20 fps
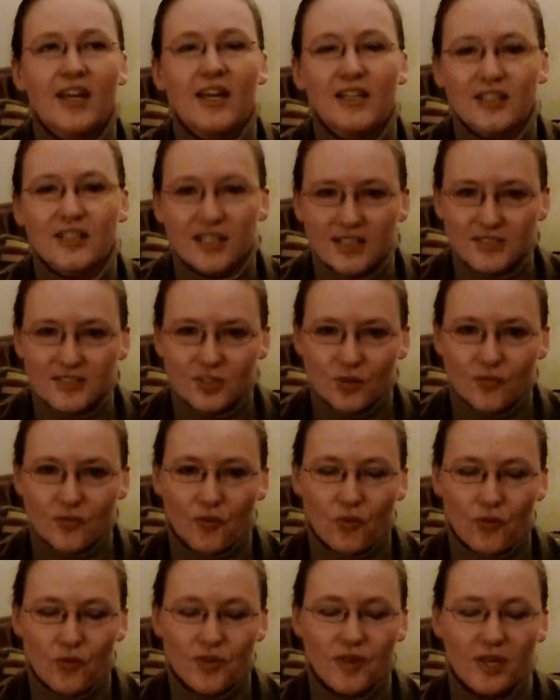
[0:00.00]
and, and so
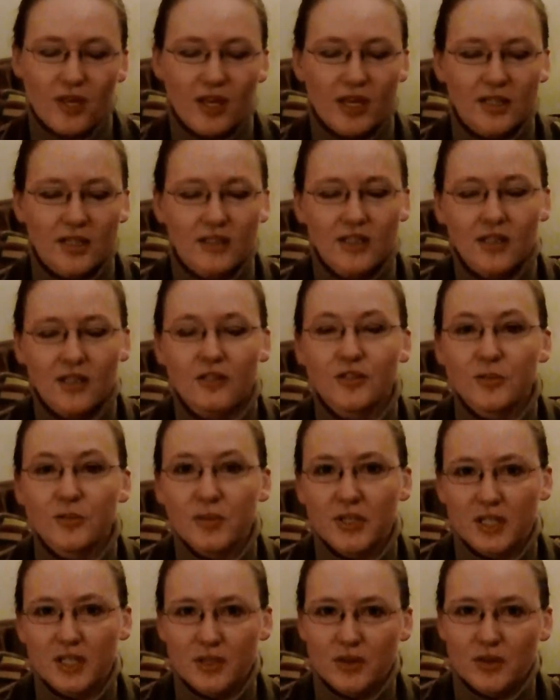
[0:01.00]
forth. And
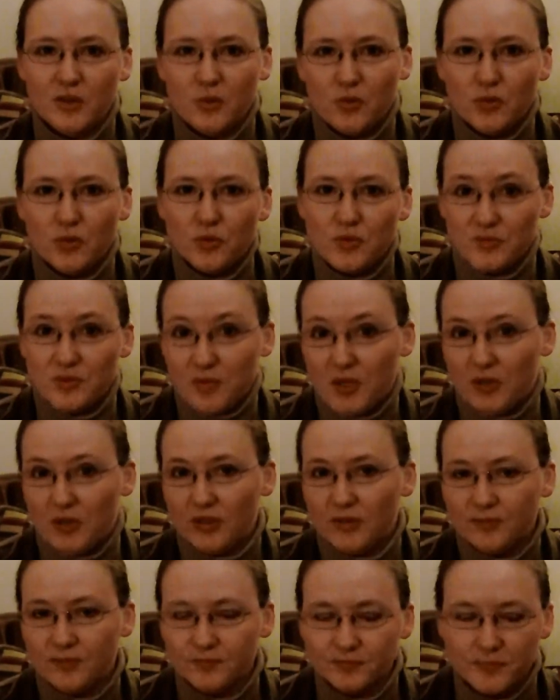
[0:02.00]
ultimately, the word was
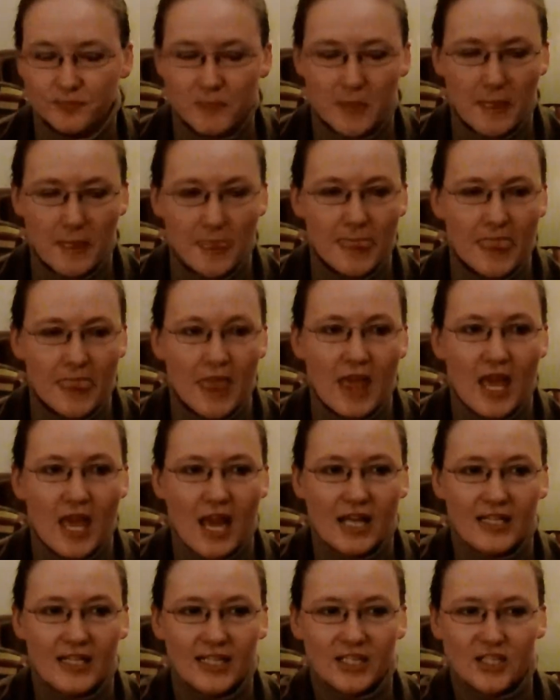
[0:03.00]
milk.
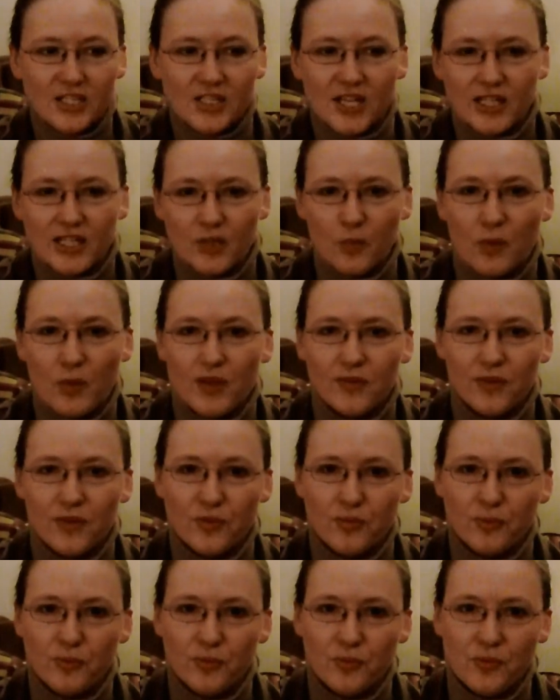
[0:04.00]
And he just kind of went
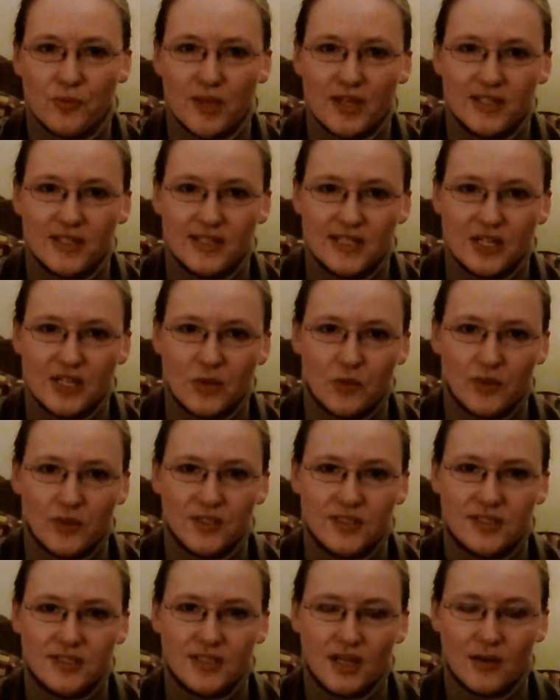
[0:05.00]
through that
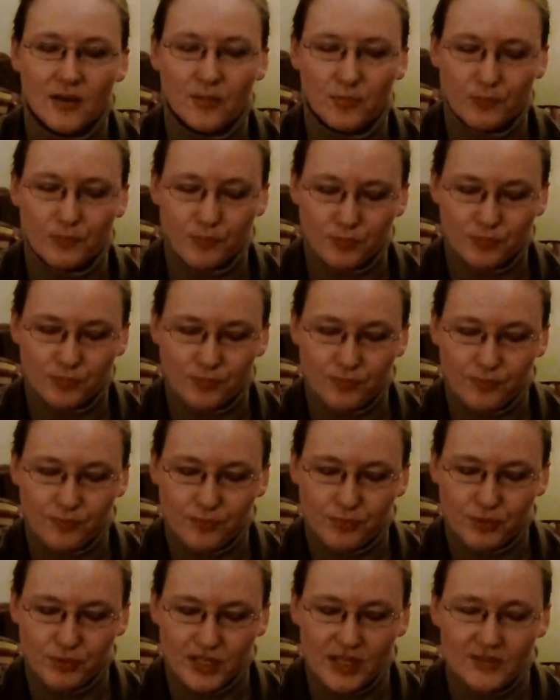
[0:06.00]
sequence,
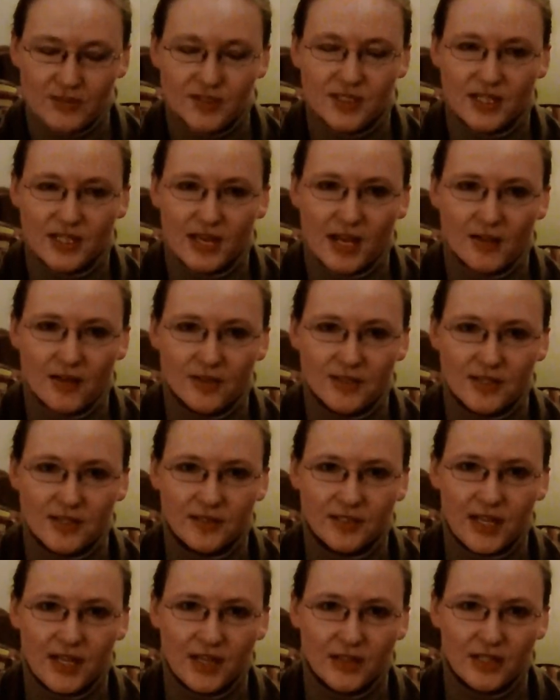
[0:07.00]
pronouncing out,
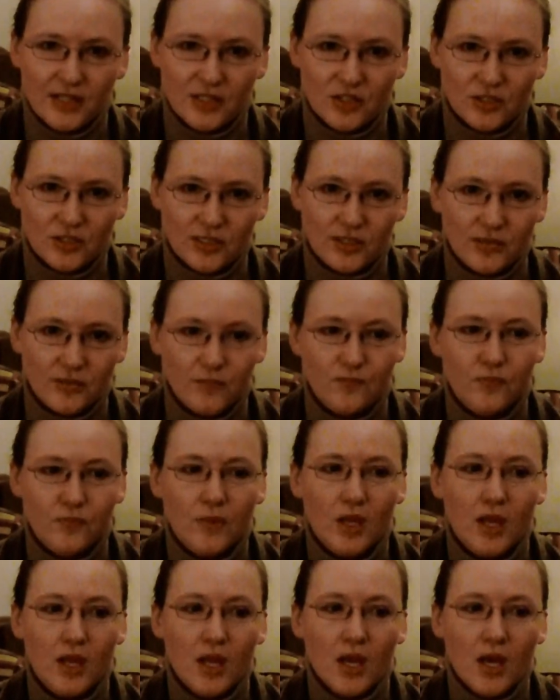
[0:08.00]
sounding out each letter,
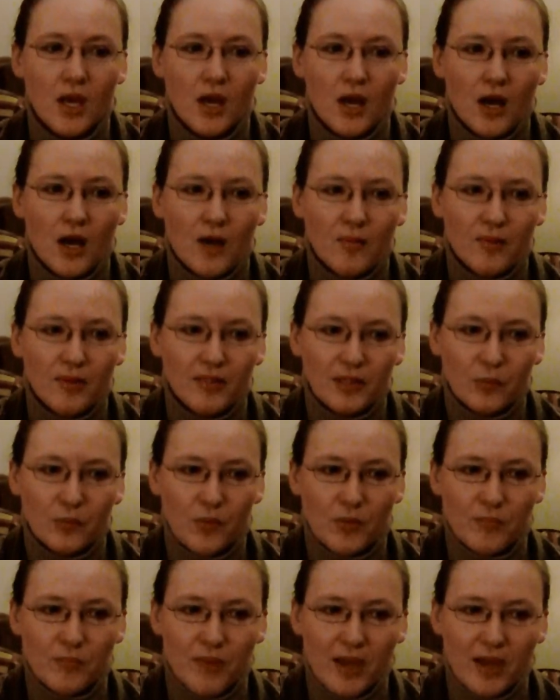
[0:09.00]
um, and then
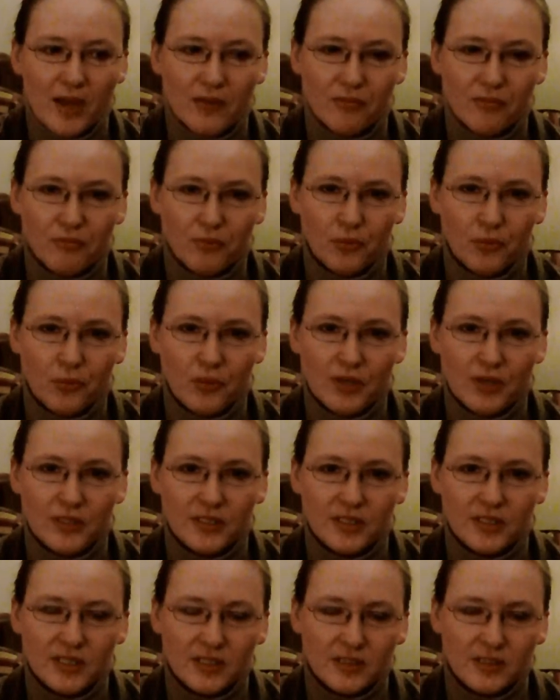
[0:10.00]
went back through and
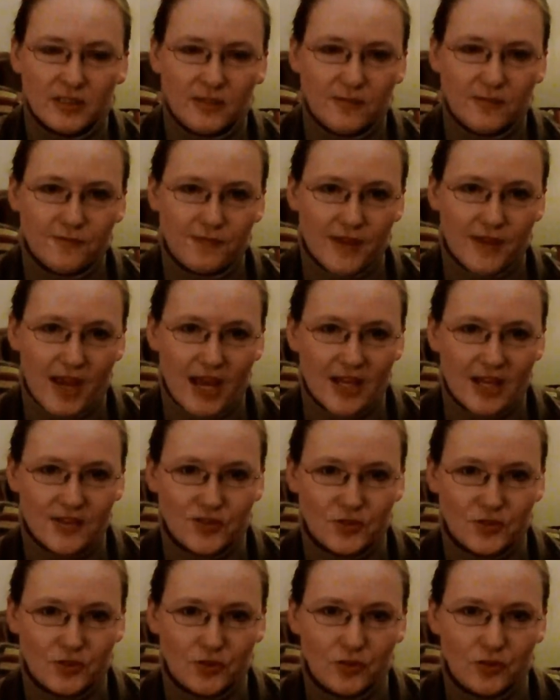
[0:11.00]
did it a little
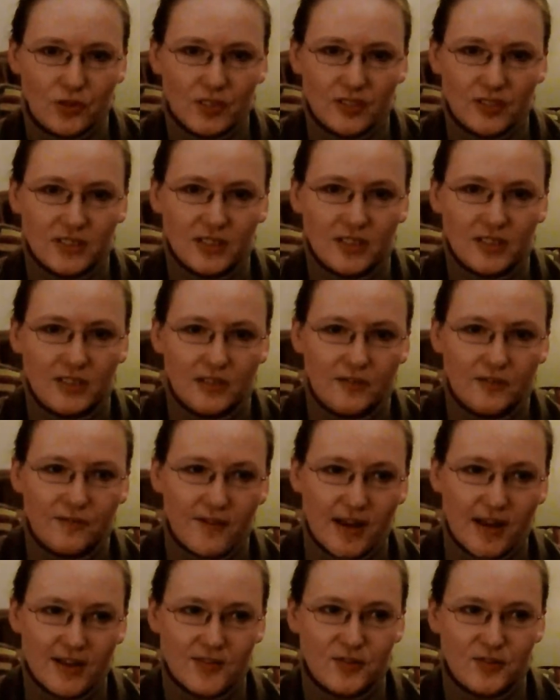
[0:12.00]
faster, and did it a little
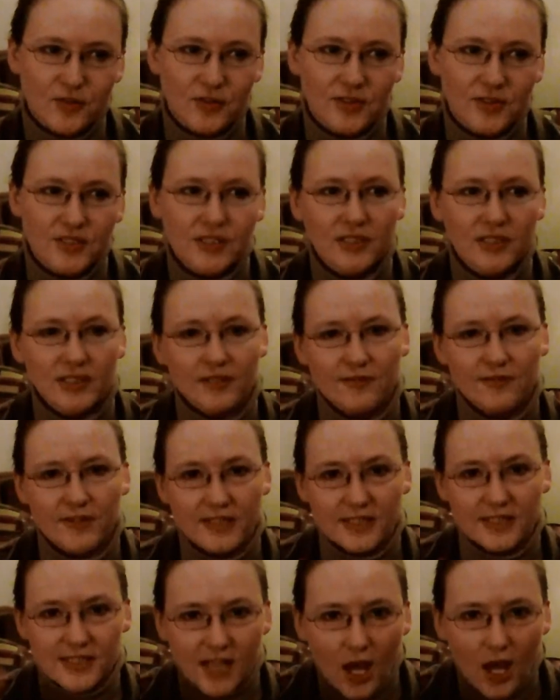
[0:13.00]
faster, until he
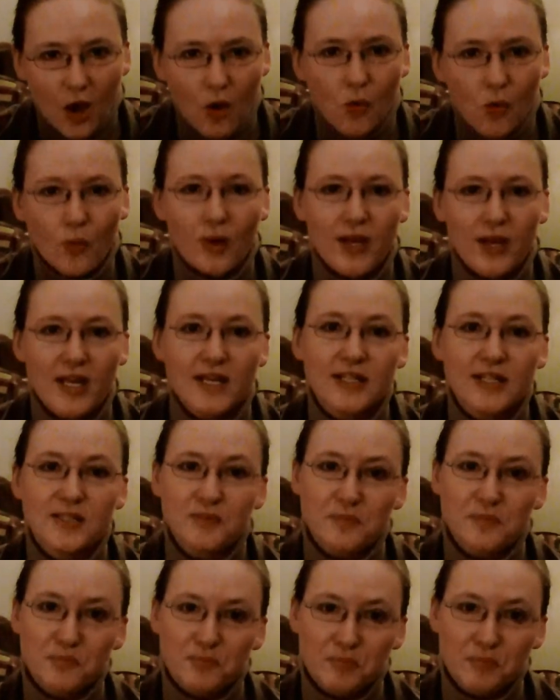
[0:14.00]
finally said, oh,
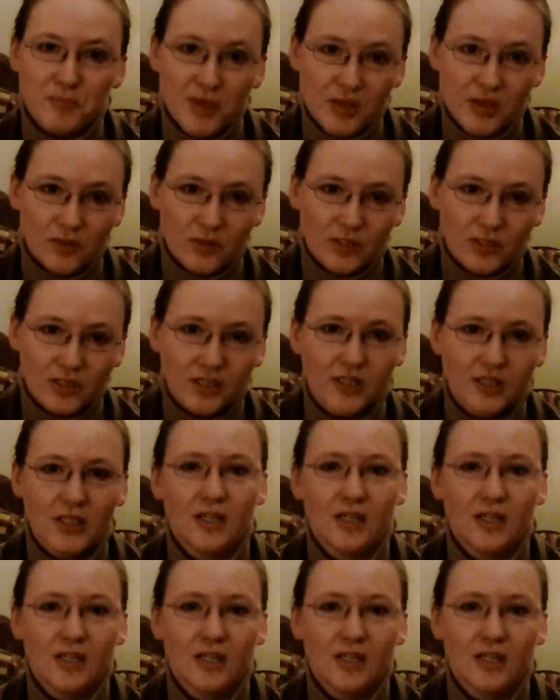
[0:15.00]
it's milk.